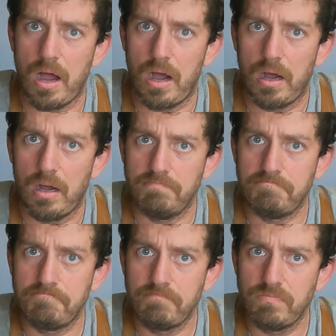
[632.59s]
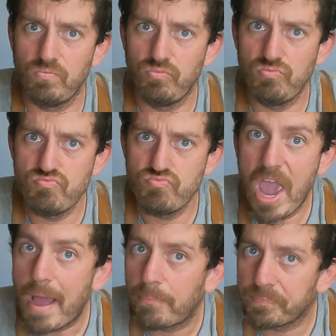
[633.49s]
Um,
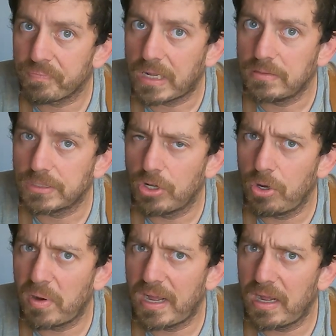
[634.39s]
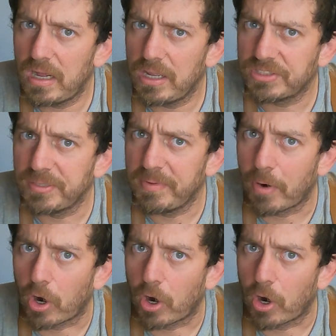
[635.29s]
yeah, so uh, you'll see me